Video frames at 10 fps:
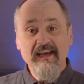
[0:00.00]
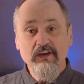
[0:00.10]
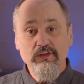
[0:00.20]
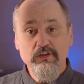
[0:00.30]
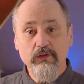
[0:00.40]
how
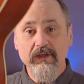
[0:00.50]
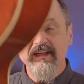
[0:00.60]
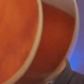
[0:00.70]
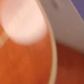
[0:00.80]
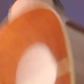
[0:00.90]
you do
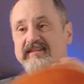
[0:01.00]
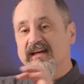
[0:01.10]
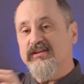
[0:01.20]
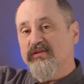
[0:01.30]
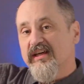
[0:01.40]
it. That's
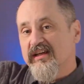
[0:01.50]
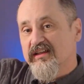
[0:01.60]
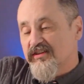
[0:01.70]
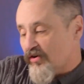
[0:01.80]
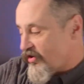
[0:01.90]
how you get a
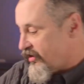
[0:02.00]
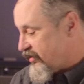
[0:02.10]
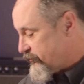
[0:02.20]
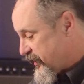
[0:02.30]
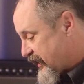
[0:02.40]

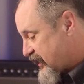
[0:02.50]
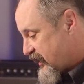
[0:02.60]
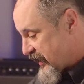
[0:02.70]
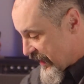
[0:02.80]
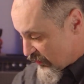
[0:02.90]
guitar pick
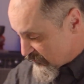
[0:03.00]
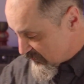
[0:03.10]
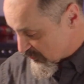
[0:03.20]
out of an